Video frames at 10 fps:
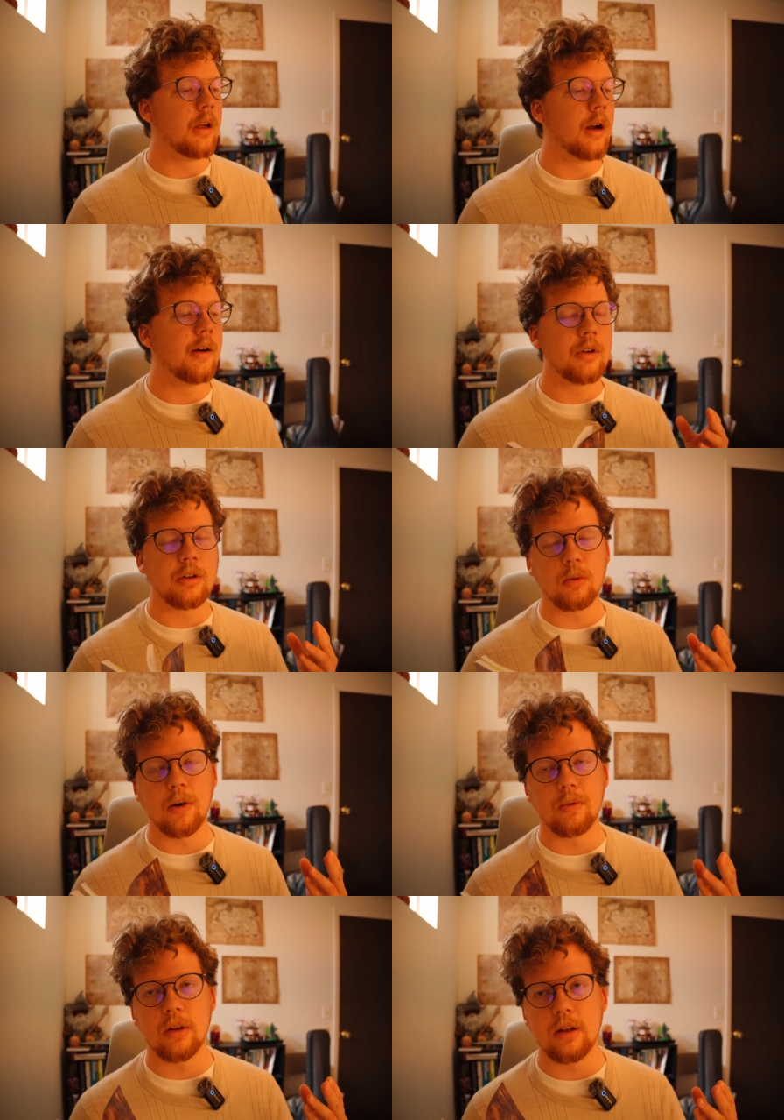It obviously
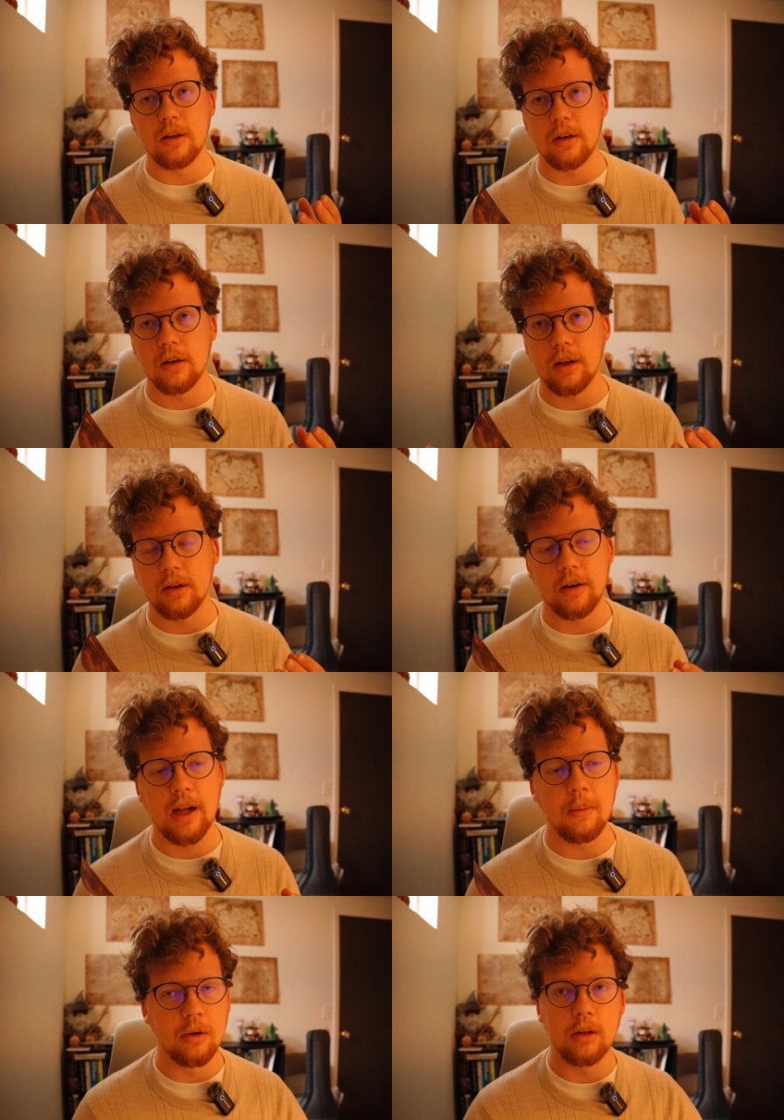references things that
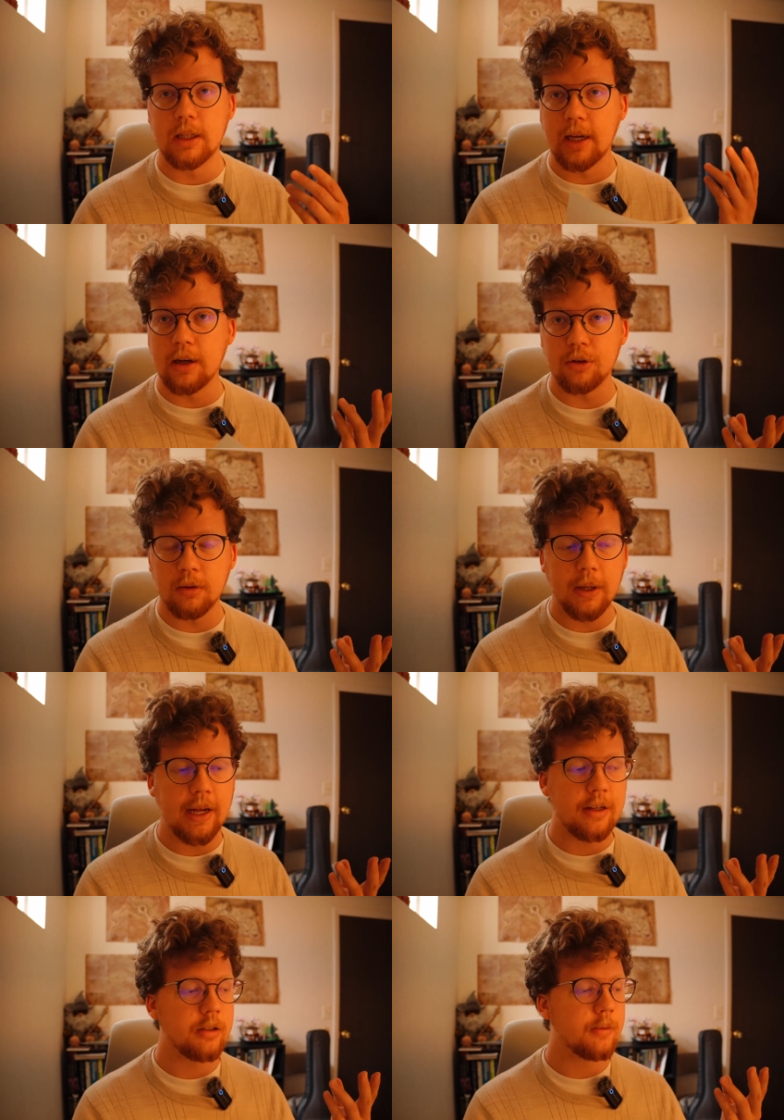happened in the ancient
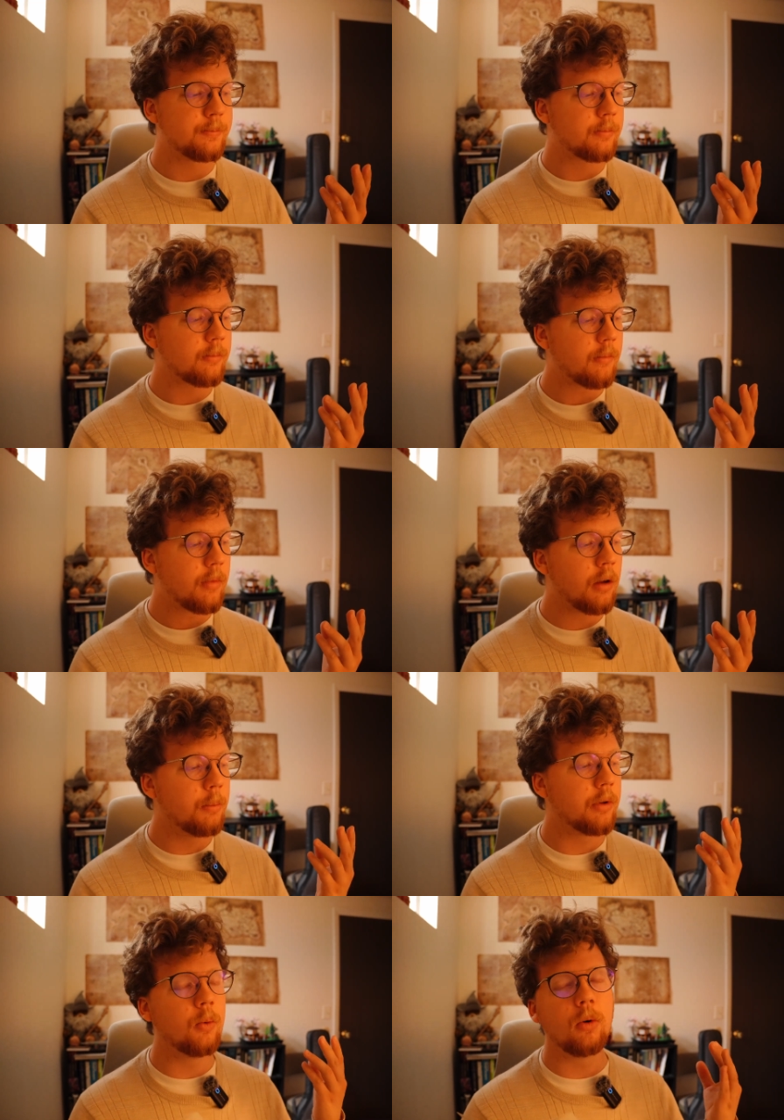past,
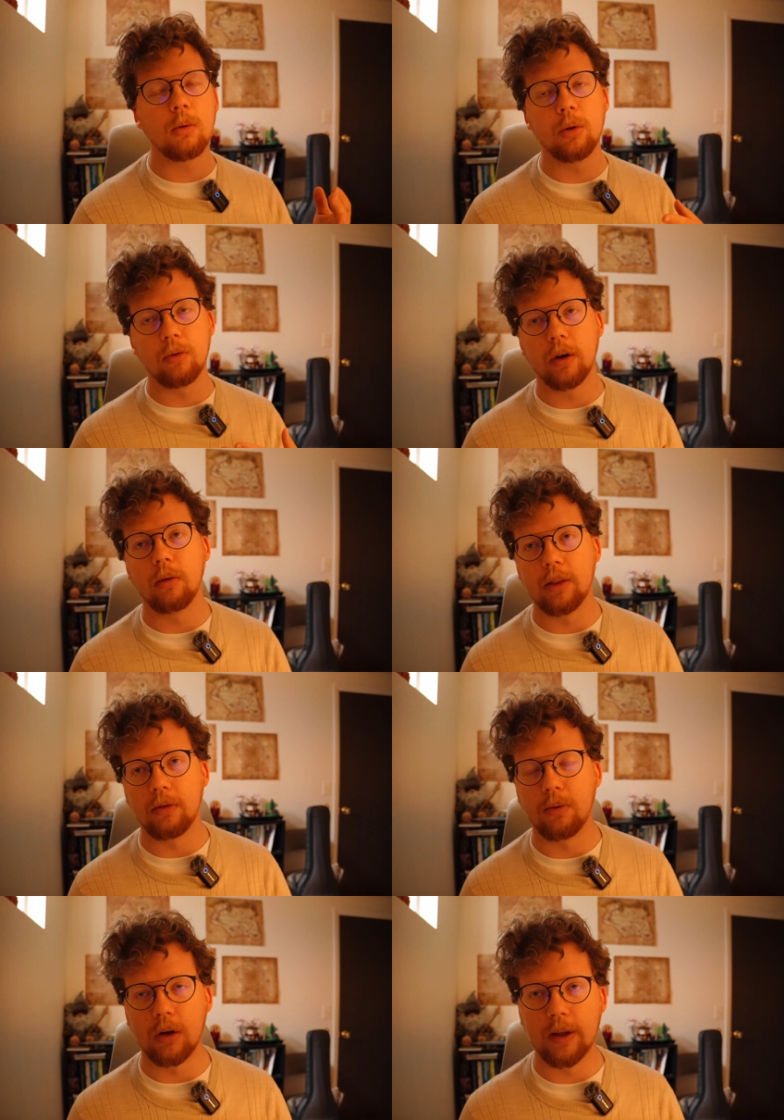but the work was written around
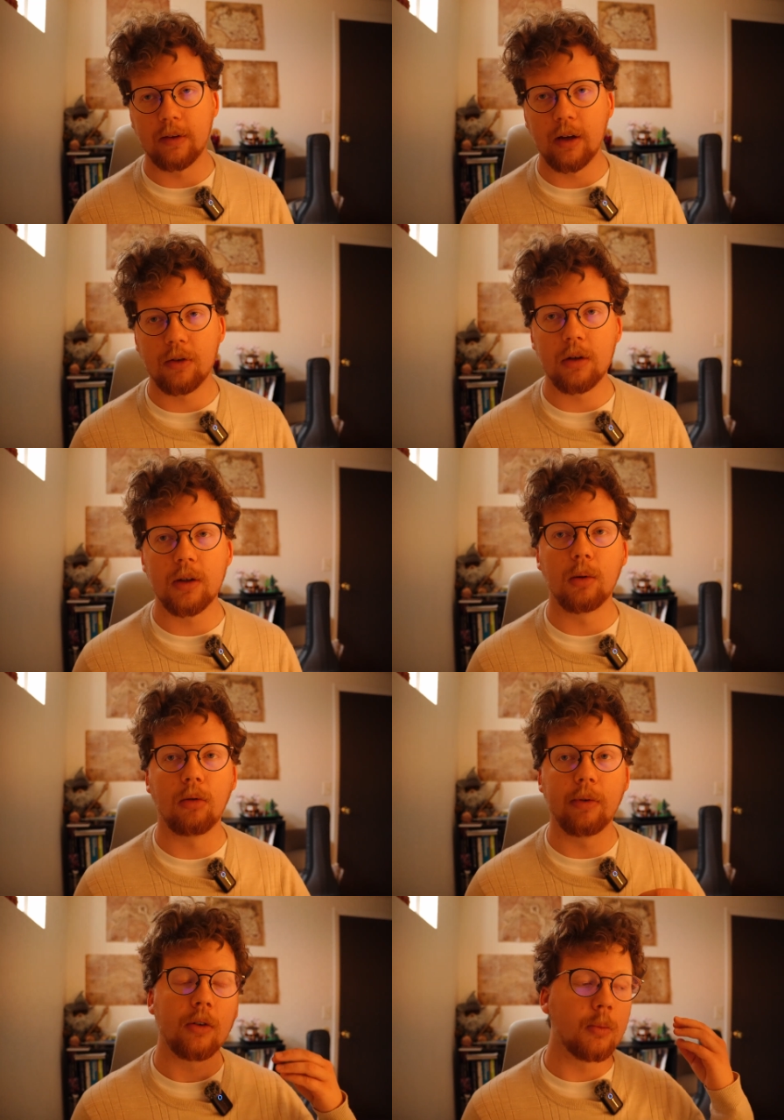the 14th century, so it
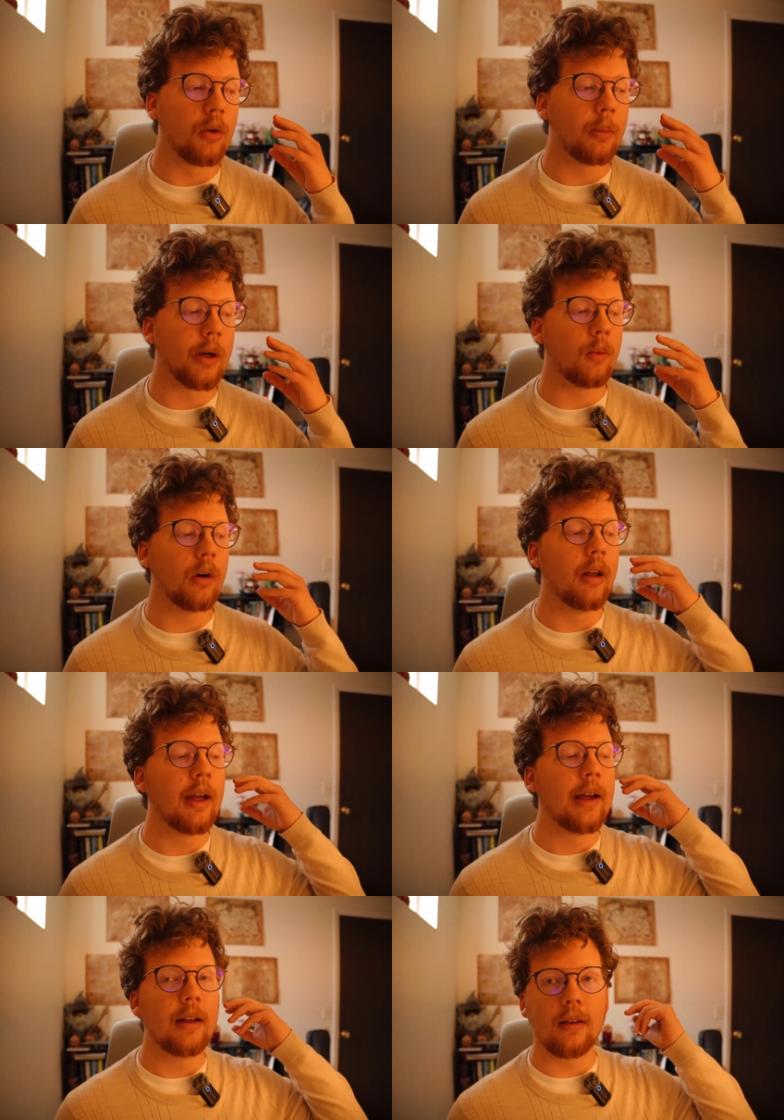reveals more about what
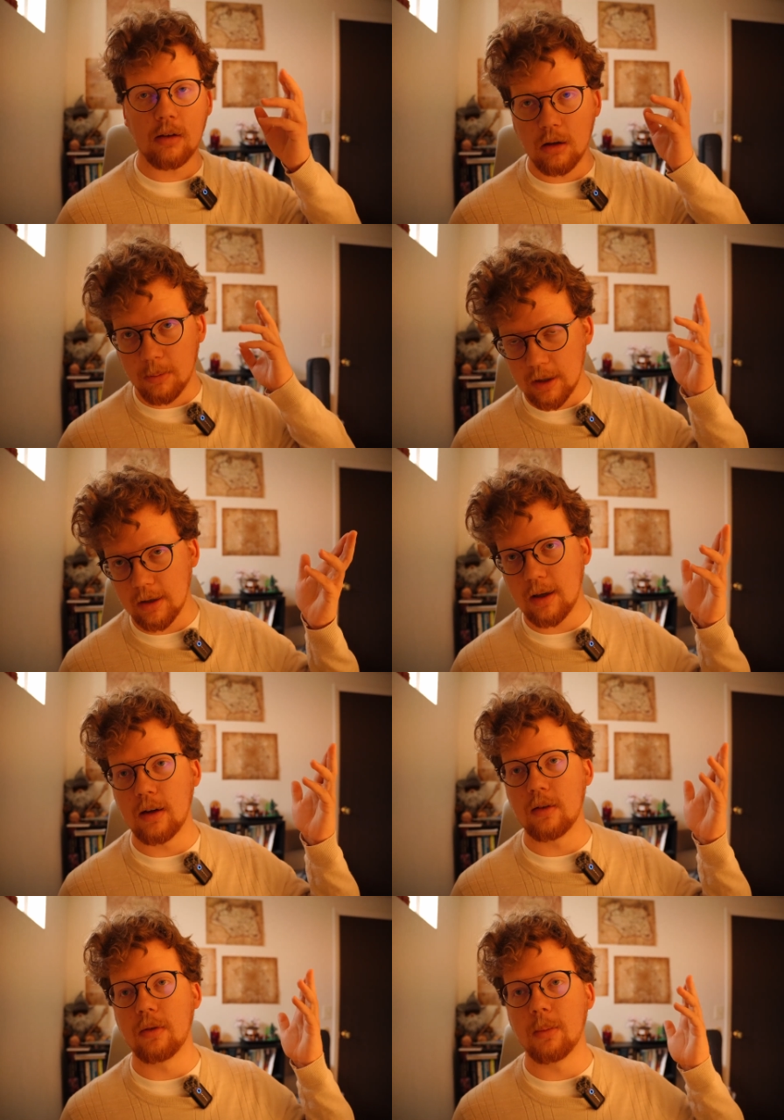the Solomonic
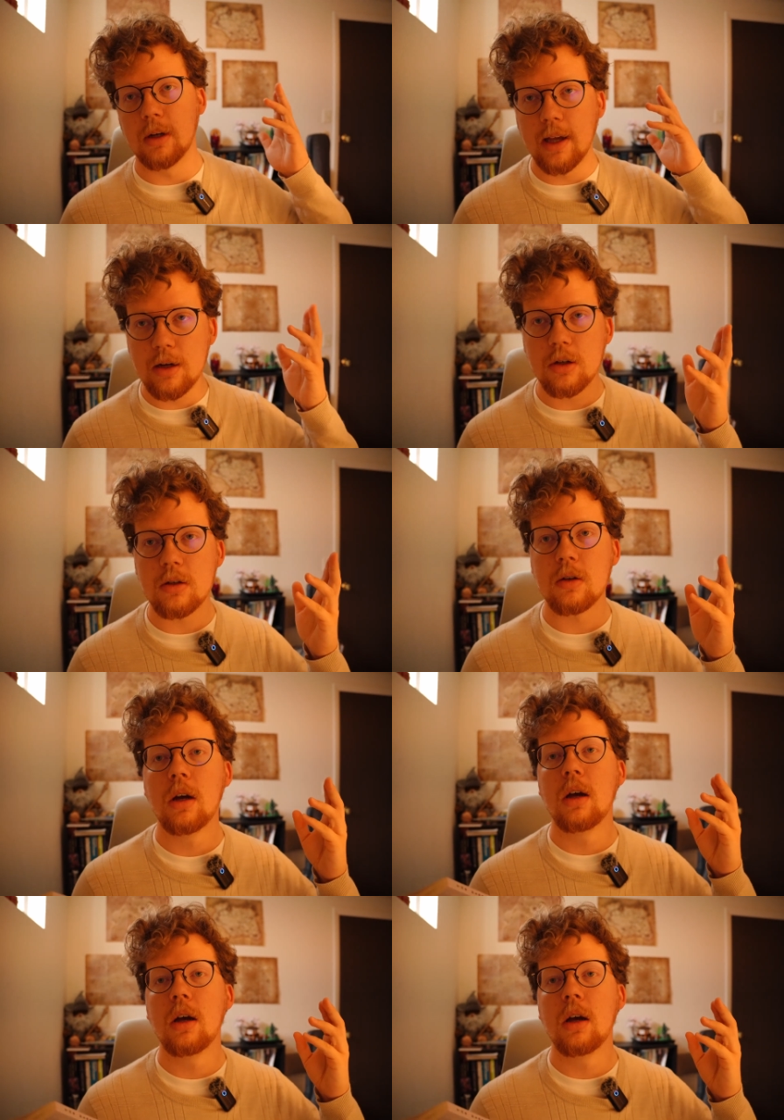kings of the Middle Ages